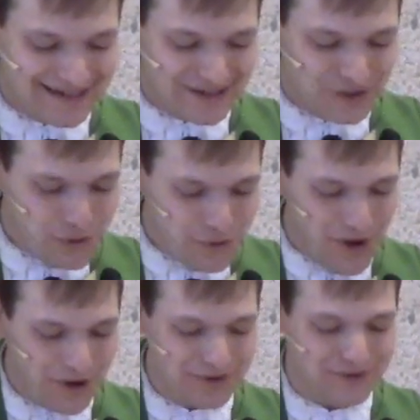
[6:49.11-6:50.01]
Who
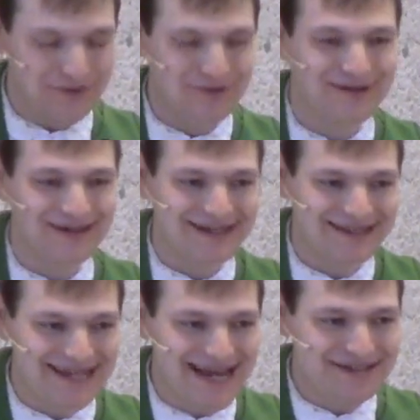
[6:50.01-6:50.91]
are you? And
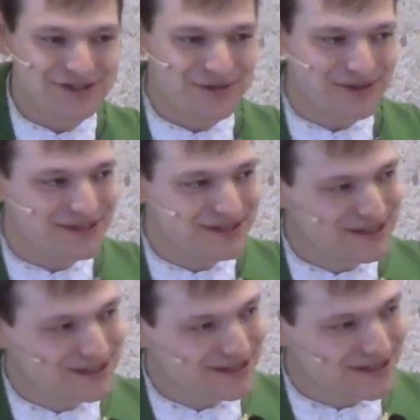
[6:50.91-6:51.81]
the answer
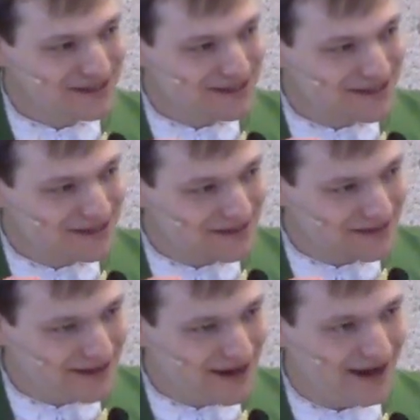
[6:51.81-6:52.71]
is
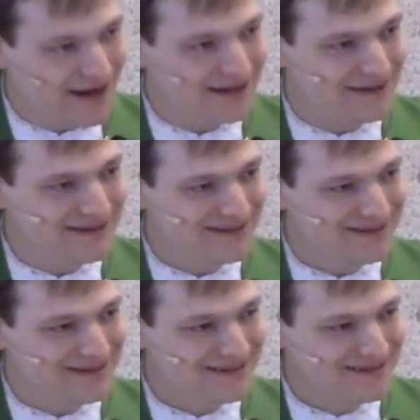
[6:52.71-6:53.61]
God.
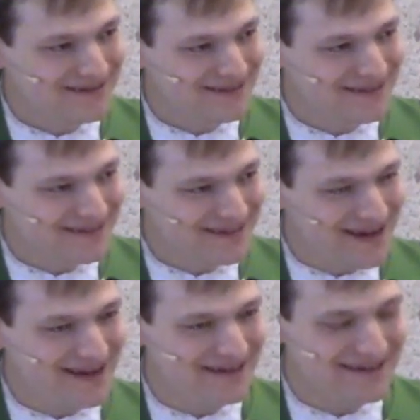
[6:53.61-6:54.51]
God.